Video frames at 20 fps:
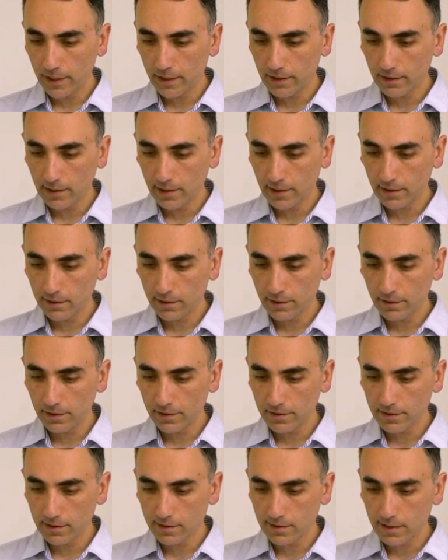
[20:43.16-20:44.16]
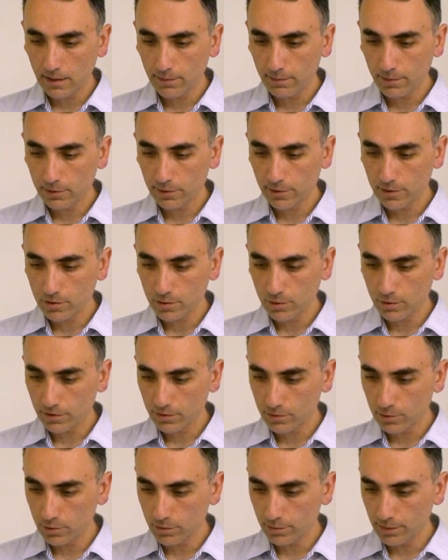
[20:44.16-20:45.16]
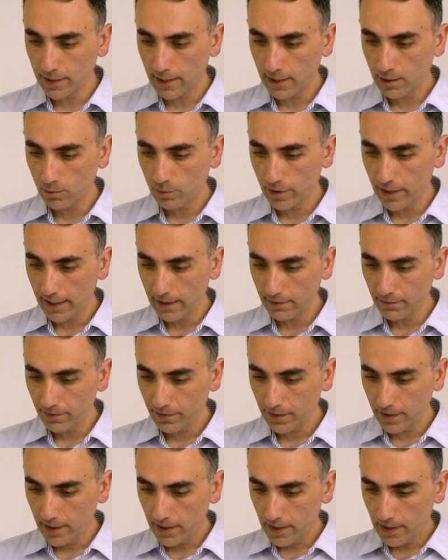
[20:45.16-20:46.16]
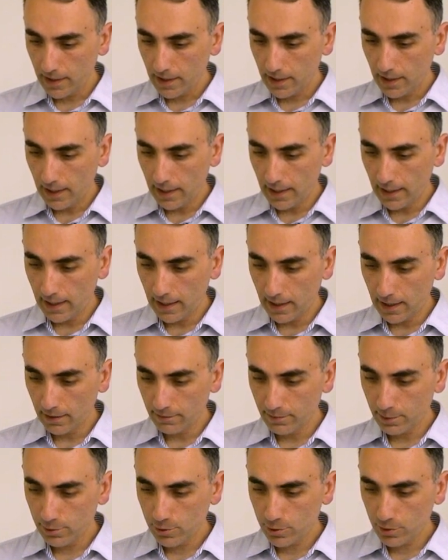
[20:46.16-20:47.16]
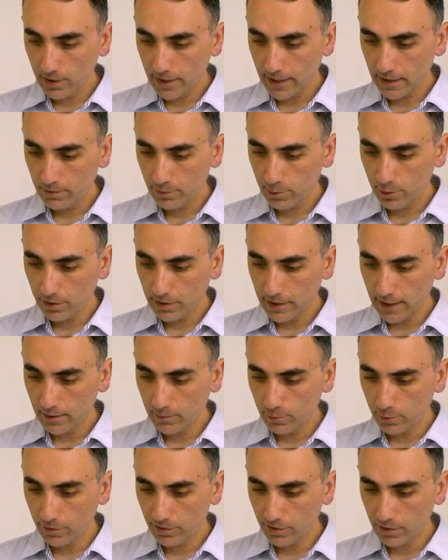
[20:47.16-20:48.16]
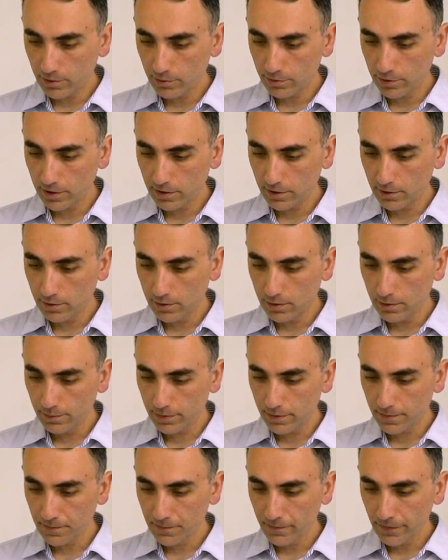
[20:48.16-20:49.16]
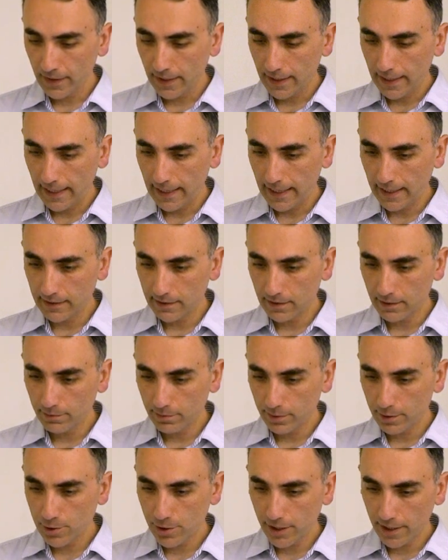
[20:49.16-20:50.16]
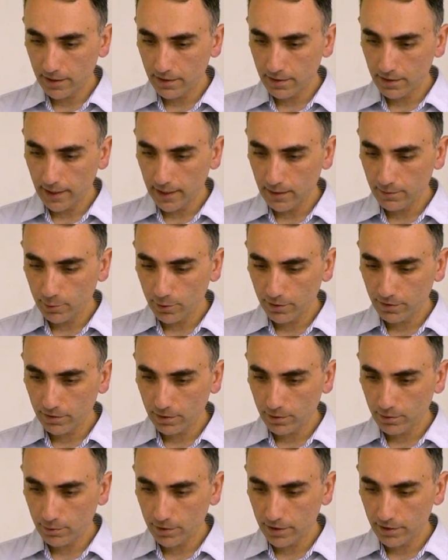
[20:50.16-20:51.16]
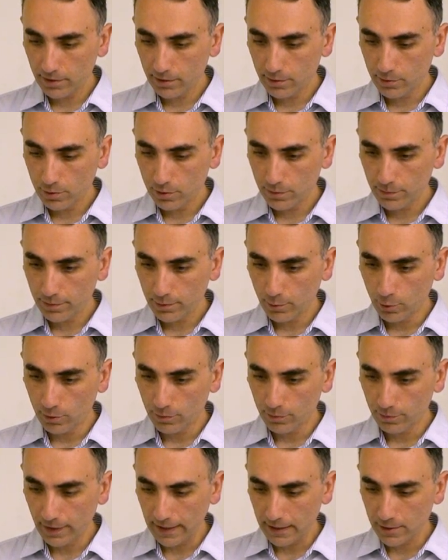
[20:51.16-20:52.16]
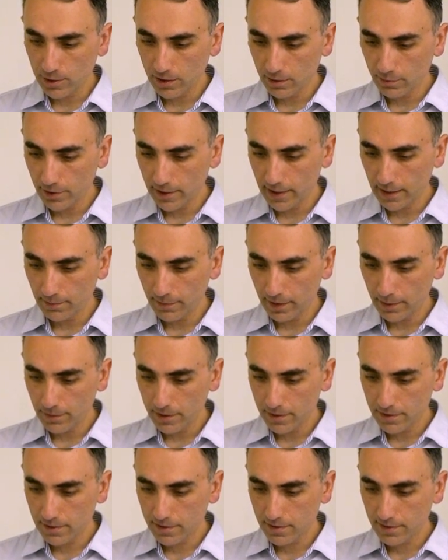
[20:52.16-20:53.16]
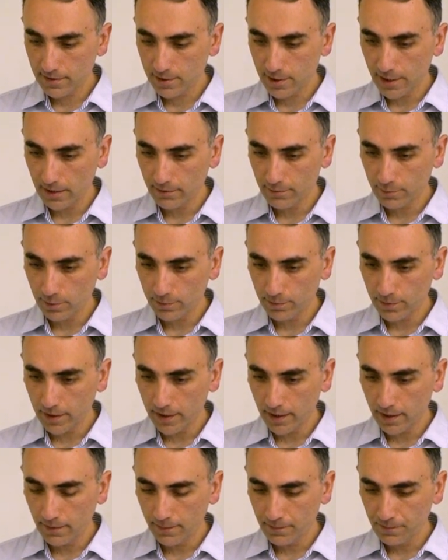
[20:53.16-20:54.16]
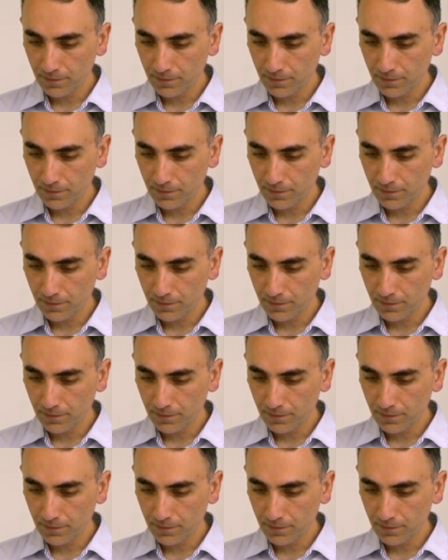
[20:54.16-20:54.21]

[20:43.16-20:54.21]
and under this example resource group now we have virtual network security group. And if we check the network security group, or actually we can maybe check from the